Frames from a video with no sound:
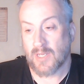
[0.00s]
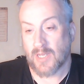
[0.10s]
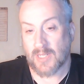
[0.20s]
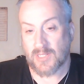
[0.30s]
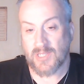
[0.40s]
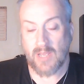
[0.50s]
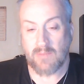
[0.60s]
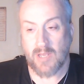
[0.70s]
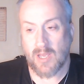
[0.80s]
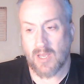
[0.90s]
At the
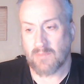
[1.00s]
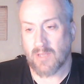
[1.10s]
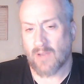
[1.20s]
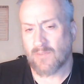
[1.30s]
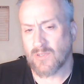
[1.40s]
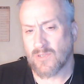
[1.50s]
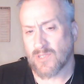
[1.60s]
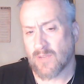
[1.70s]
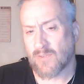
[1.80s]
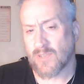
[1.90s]
same time, they often use
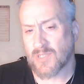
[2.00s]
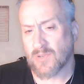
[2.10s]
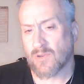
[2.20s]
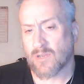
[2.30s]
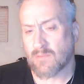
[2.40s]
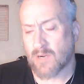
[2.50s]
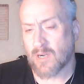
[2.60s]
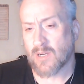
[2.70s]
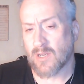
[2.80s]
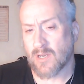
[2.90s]
enough historical
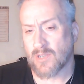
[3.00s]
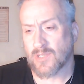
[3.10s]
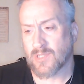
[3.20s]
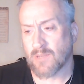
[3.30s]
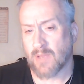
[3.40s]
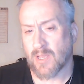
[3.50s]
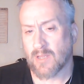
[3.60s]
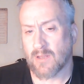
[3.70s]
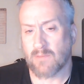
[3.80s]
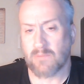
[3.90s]
markers to make
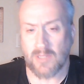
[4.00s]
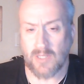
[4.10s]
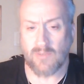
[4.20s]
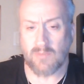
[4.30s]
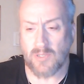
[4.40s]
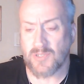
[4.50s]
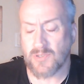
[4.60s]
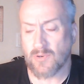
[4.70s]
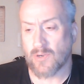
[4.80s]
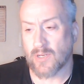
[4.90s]
it a believable
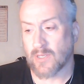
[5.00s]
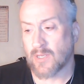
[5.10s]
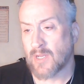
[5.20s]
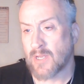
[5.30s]
story.